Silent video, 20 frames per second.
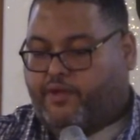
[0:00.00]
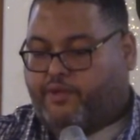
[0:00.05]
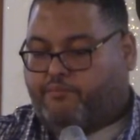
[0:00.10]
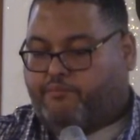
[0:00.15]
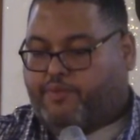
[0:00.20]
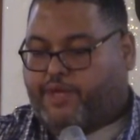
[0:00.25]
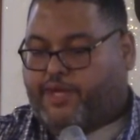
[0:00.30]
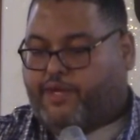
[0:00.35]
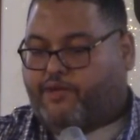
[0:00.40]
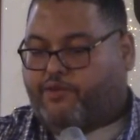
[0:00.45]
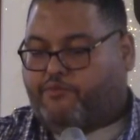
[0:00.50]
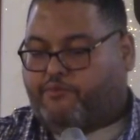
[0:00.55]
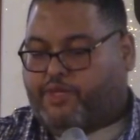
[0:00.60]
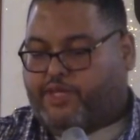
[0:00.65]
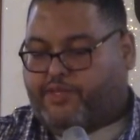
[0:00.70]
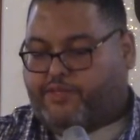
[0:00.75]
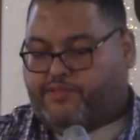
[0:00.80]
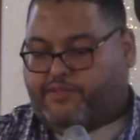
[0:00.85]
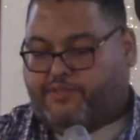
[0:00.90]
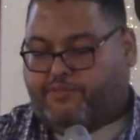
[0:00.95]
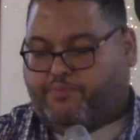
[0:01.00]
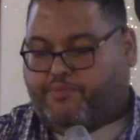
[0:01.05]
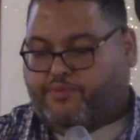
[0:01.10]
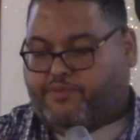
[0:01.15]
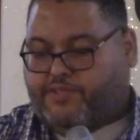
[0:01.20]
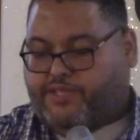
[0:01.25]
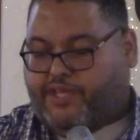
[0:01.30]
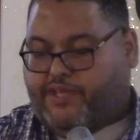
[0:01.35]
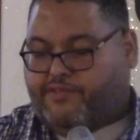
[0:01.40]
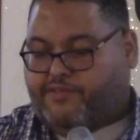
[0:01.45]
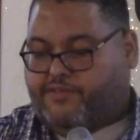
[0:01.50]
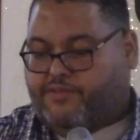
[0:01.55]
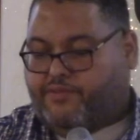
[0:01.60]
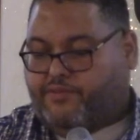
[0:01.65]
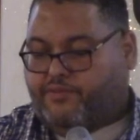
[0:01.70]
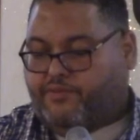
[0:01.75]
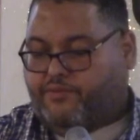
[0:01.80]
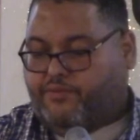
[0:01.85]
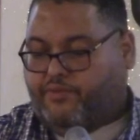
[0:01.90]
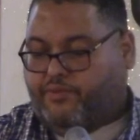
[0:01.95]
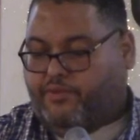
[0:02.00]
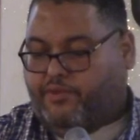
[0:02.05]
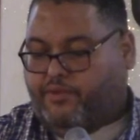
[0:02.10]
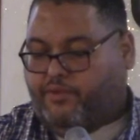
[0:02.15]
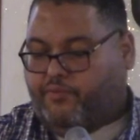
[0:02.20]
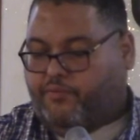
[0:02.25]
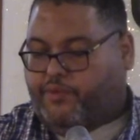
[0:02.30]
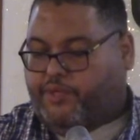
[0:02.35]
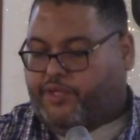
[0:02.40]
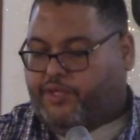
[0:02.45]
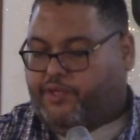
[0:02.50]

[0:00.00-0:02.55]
Baal means the possessor. We